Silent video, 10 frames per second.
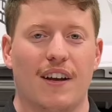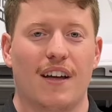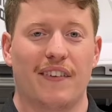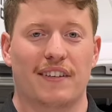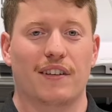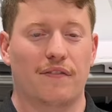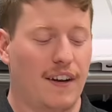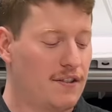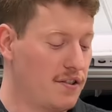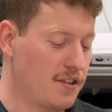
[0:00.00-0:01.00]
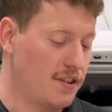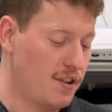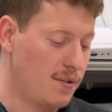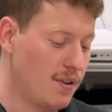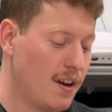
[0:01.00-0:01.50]
This glove features a
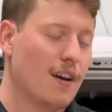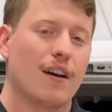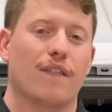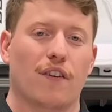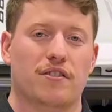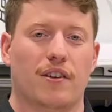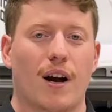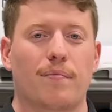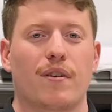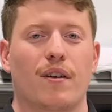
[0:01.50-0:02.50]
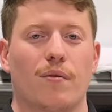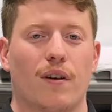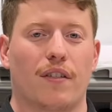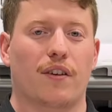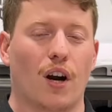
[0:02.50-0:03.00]
new VersaComp
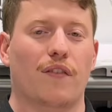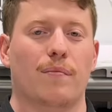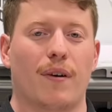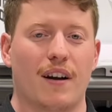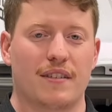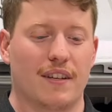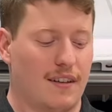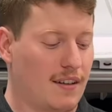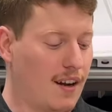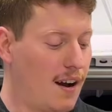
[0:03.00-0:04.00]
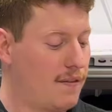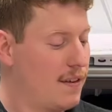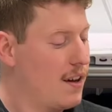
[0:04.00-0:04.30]
with curve composite cuff,